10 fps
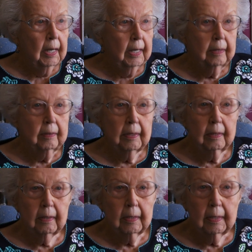in
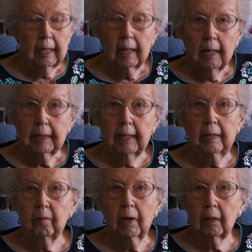uh,
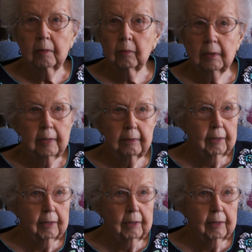getting married when you